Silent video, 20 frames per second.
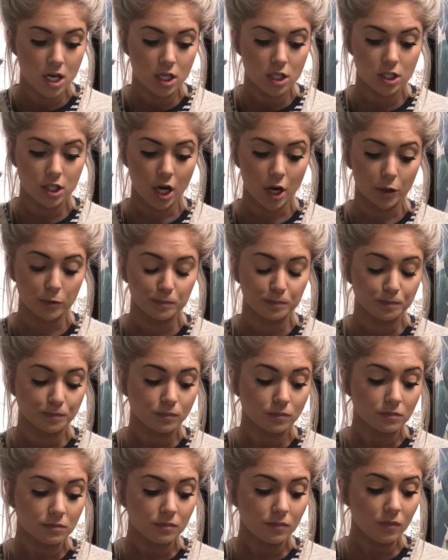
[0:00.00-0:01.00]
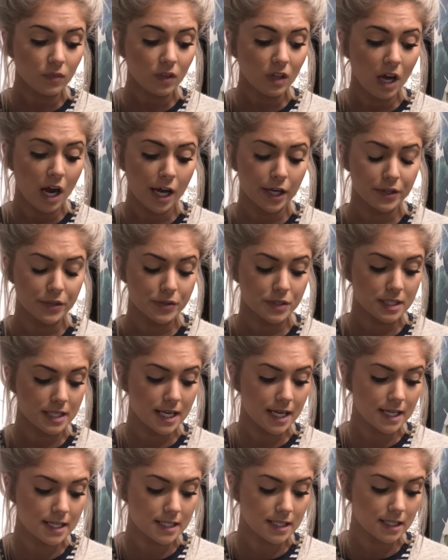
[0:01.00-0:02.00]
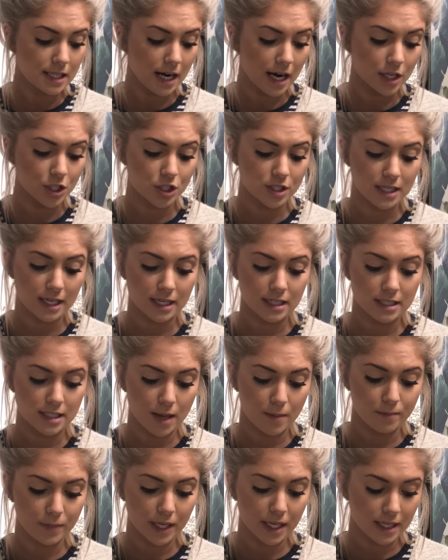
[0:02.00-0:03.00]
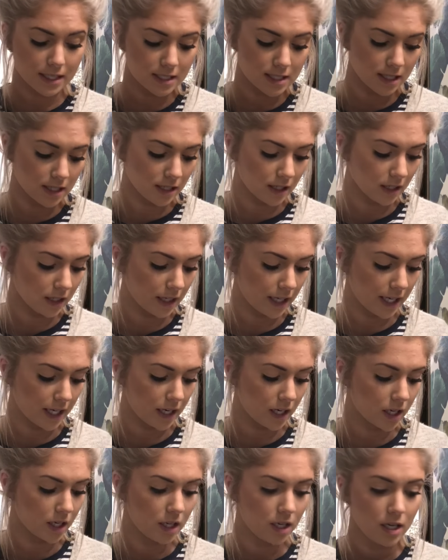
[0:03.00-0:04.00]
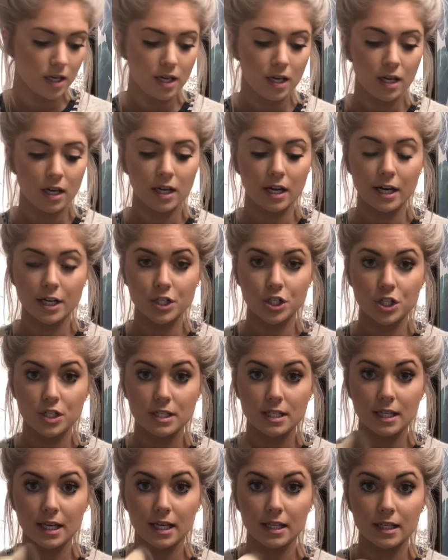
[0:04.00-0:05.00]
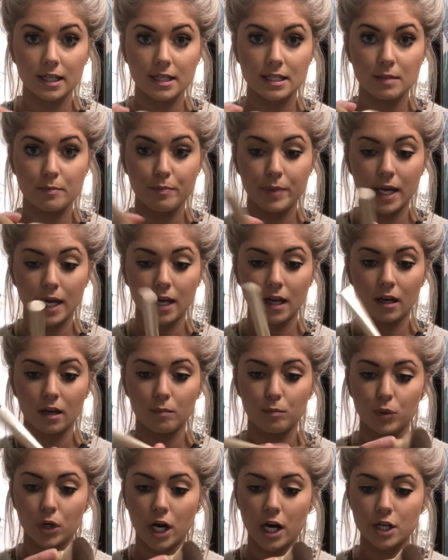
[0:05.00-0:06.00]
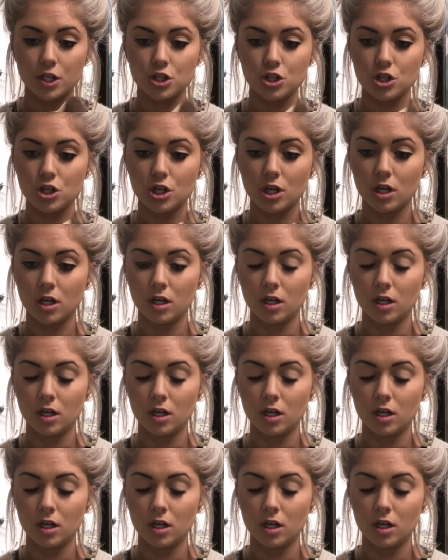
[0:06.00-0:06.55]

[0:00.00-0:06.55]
So I use this and I just like dump it into the lid, and I just get this big brush.